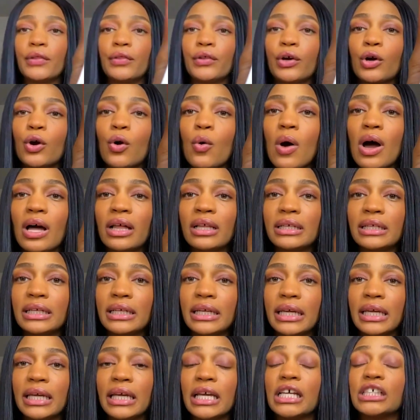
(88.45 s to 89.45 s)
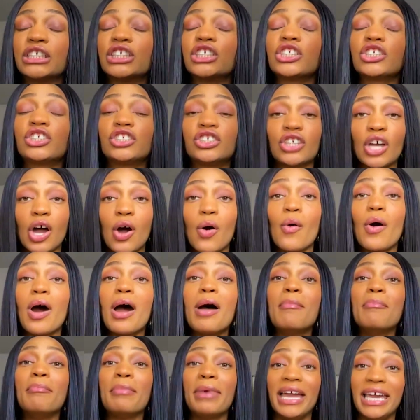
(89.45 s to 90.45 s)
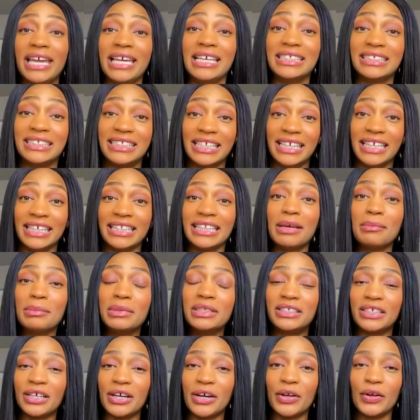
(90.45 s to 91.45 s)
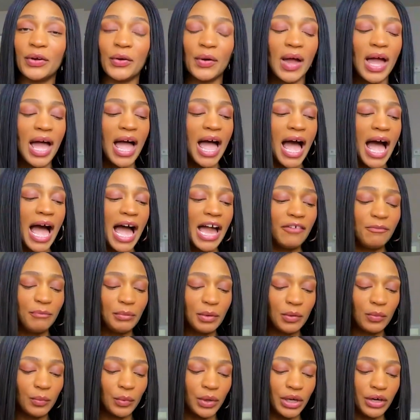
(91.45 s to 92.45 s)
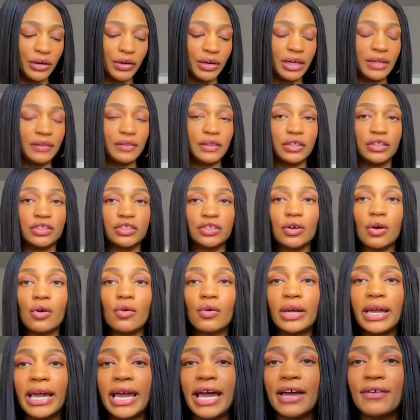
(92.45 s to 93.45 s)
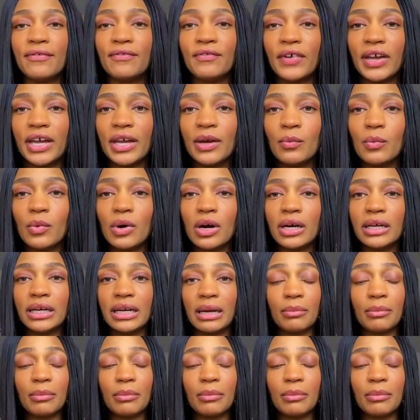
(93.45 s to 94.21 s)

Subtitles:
Their quality is so amazing. Let me tell you, I've been wearing the Soul Cafe one.